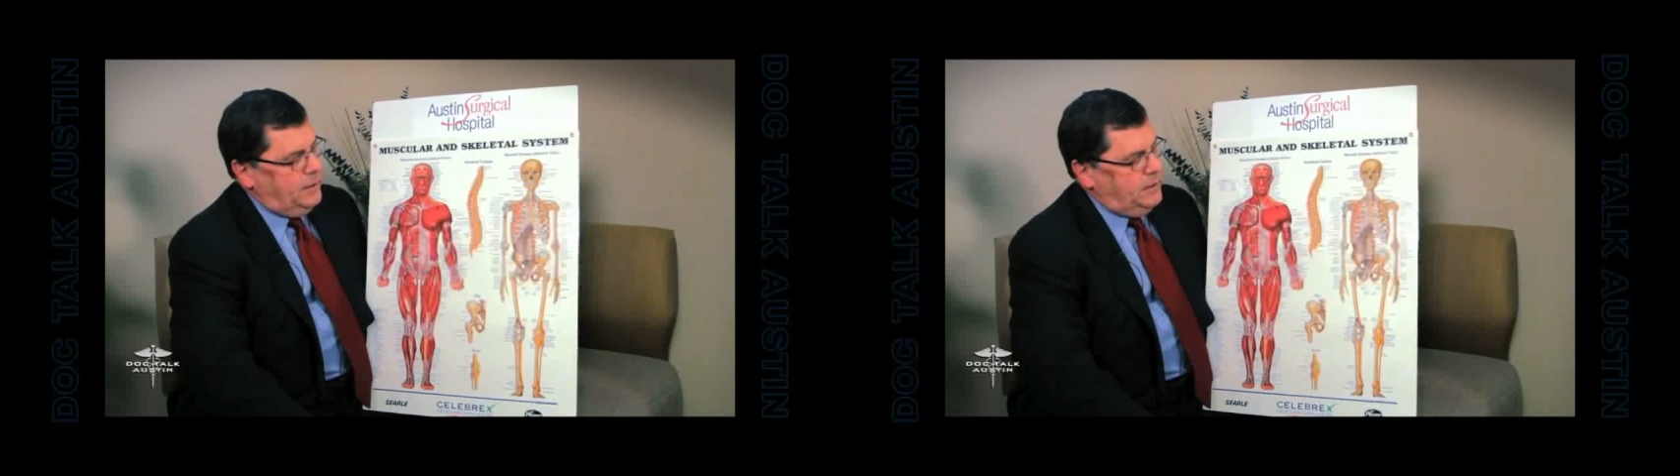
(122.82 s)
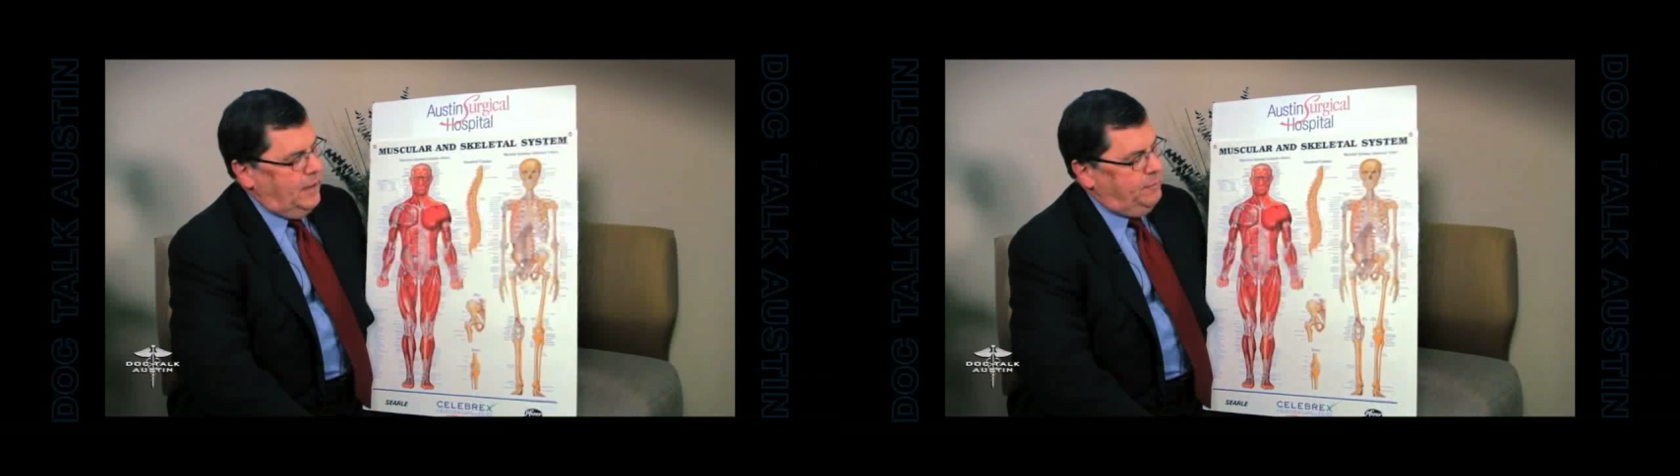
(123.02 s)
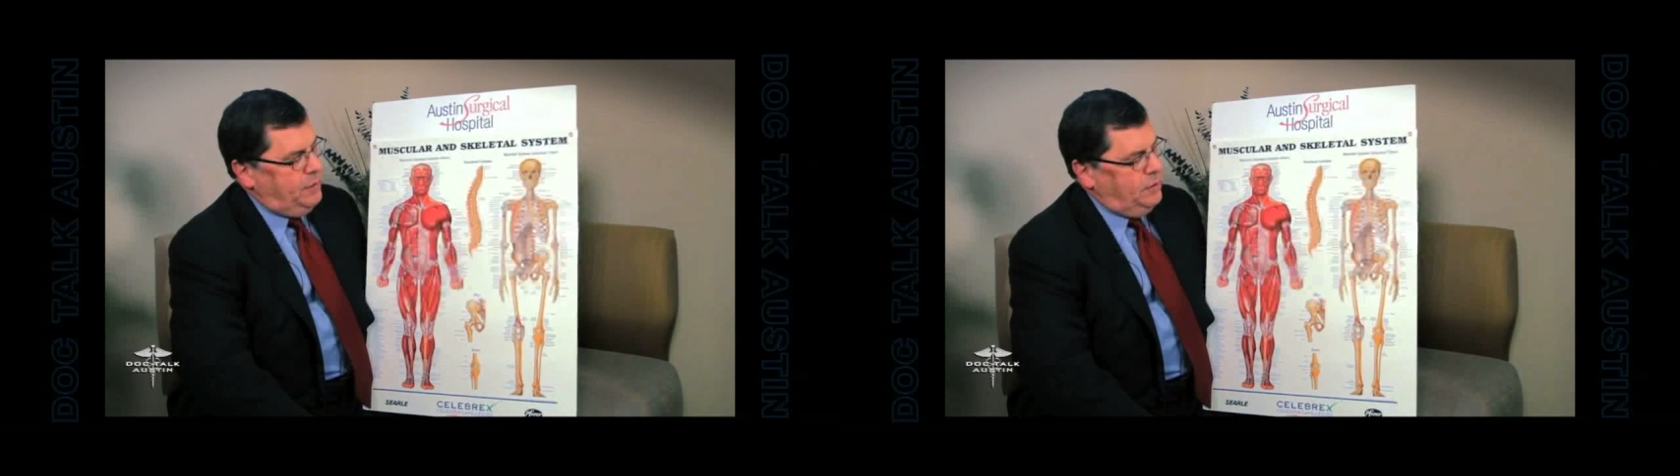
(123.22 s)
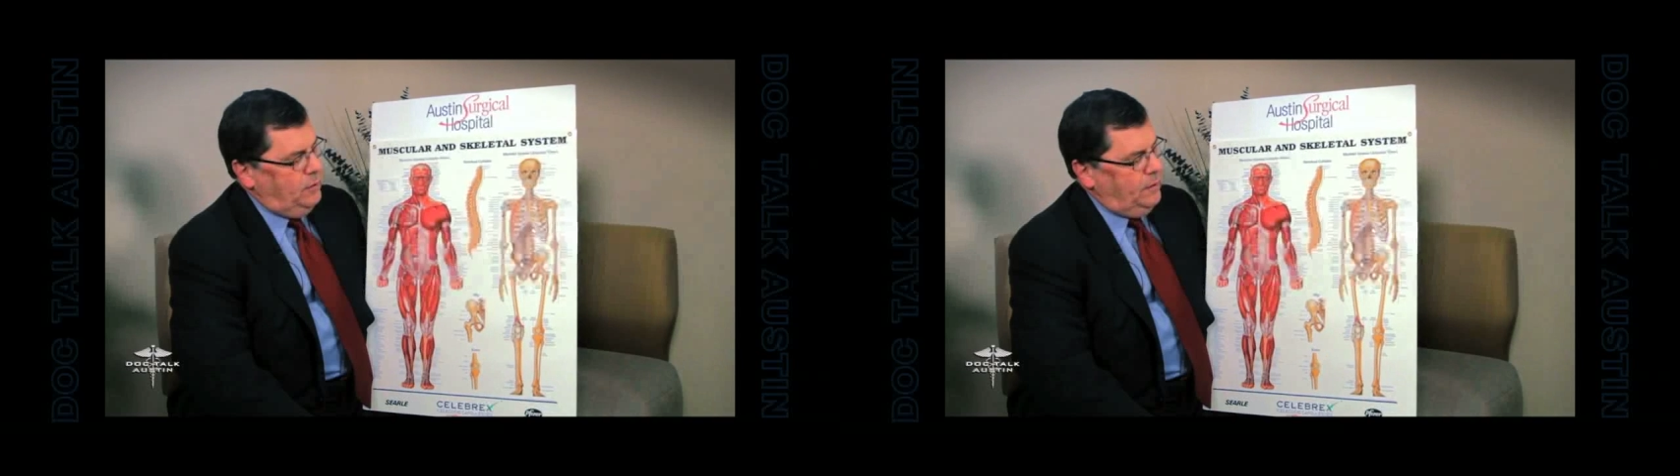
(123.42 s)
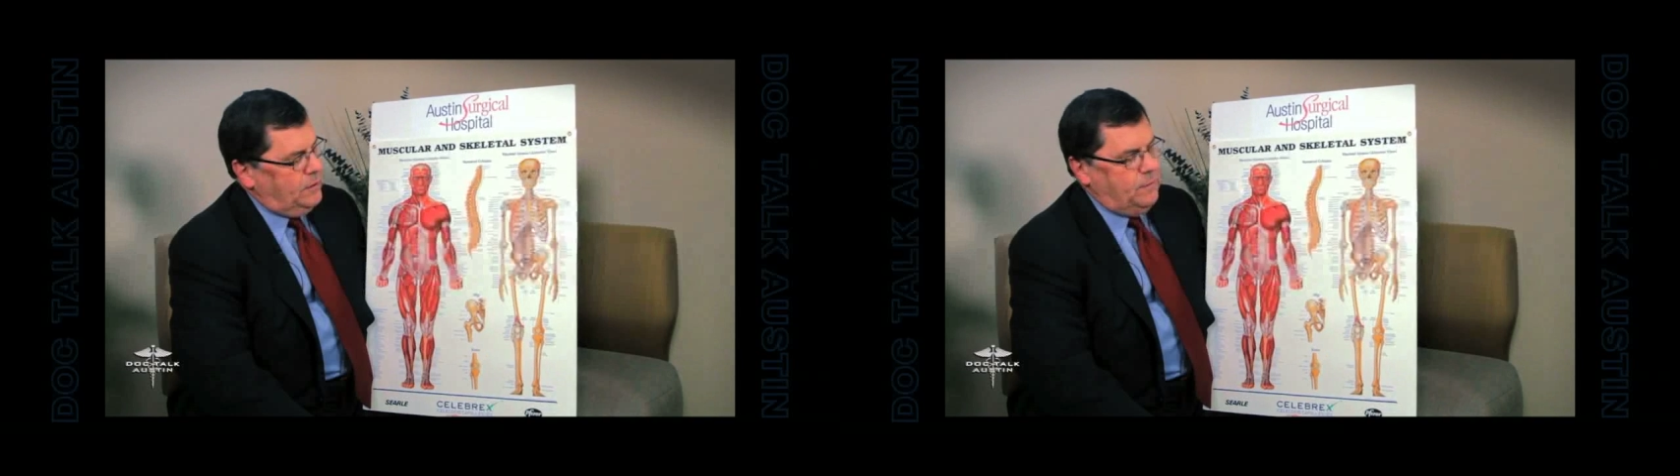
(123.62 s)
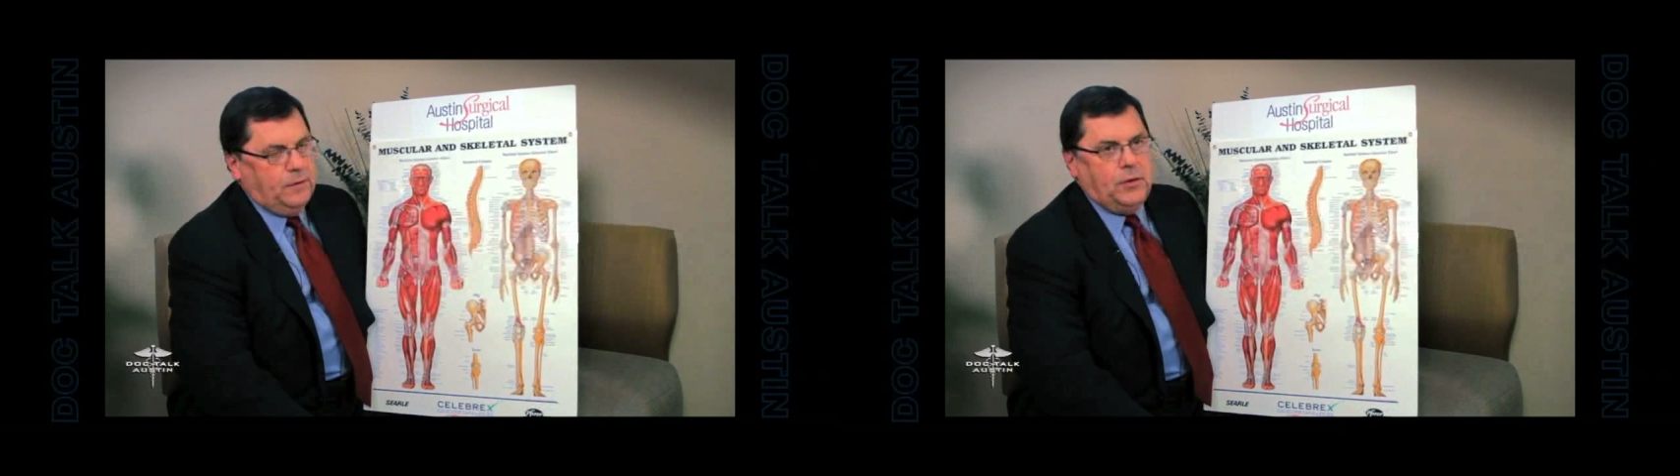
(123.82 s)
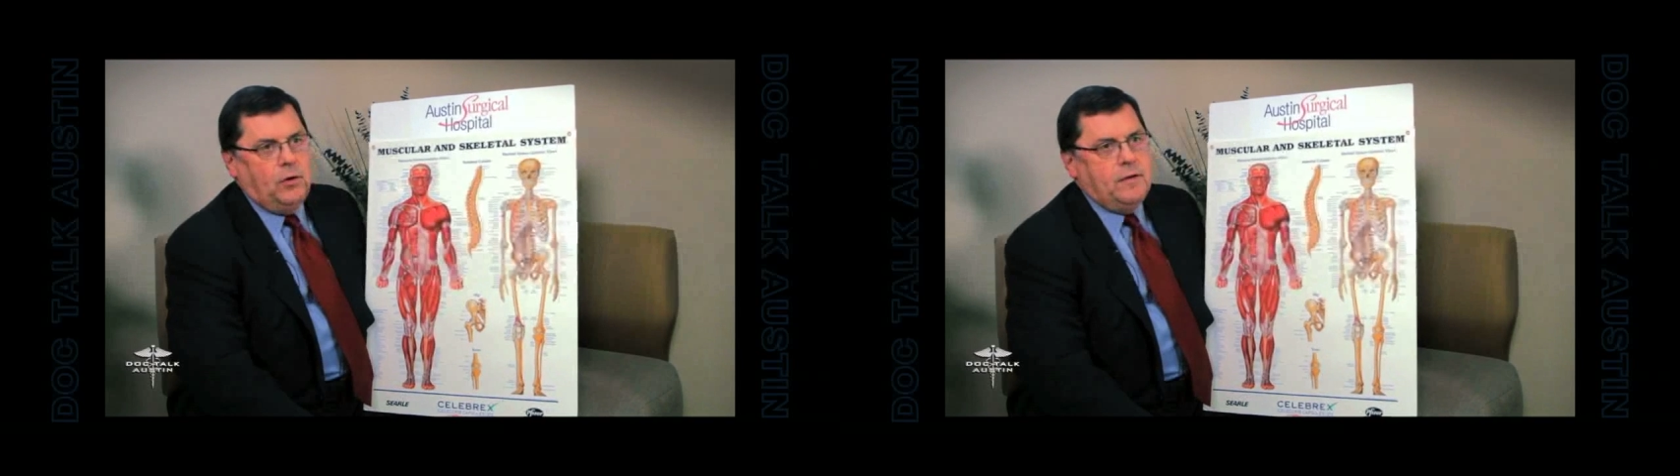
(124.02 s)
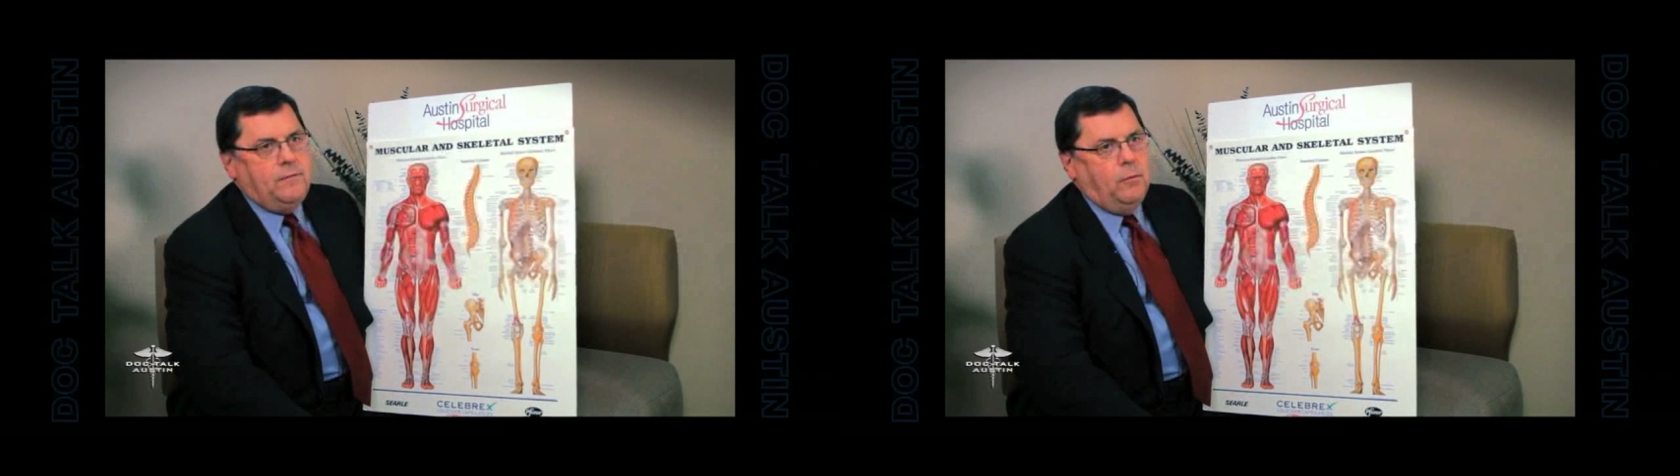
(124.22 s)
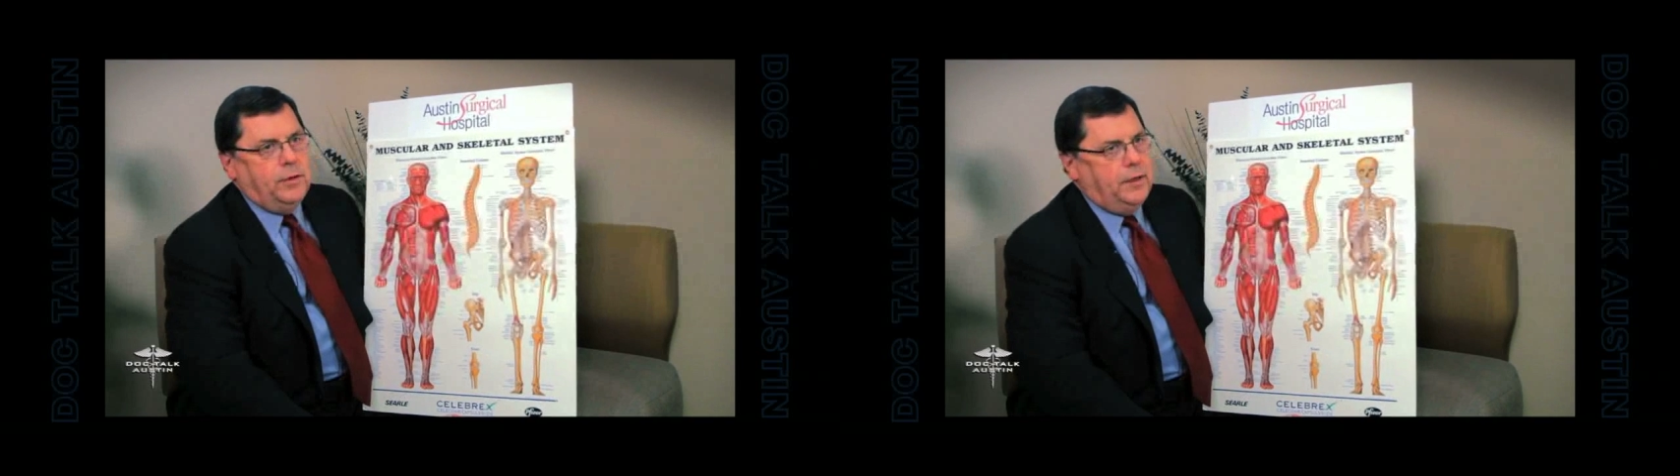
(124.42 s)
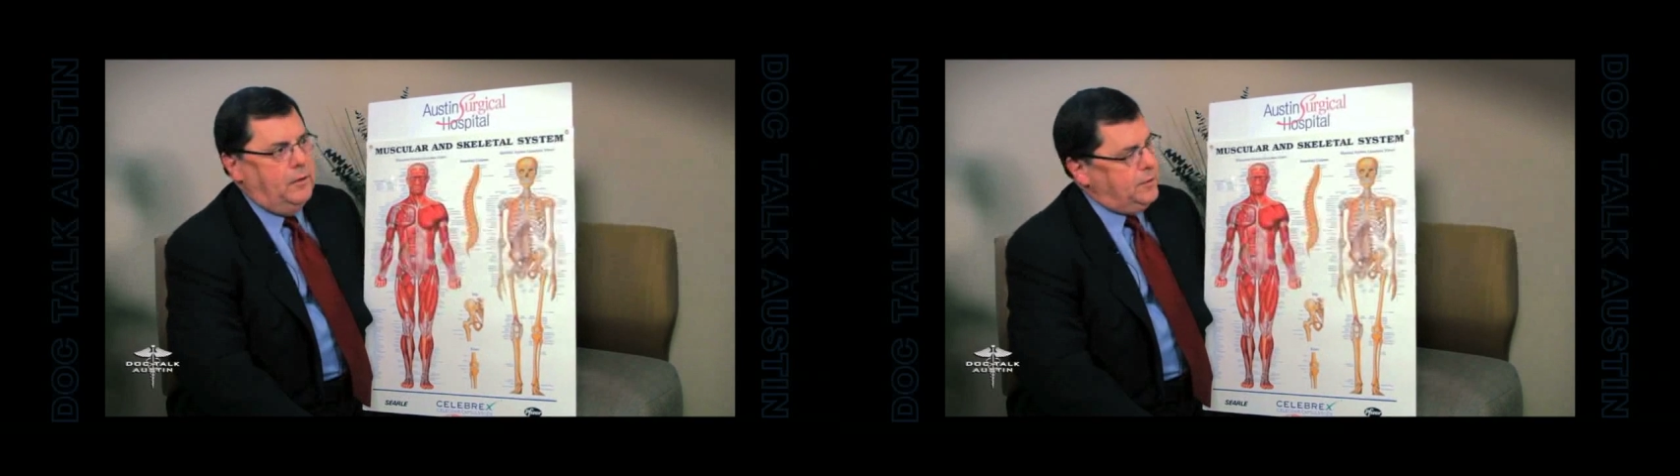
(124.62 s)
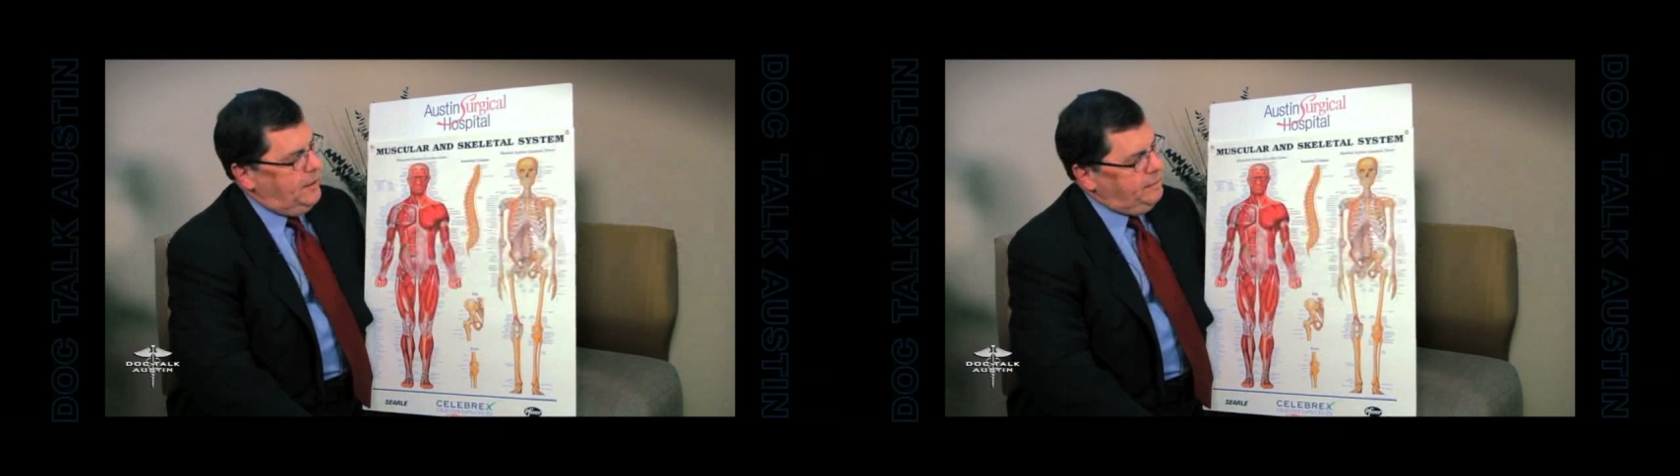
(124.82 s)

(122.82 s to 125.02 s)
and since I've been doing this for 34 years,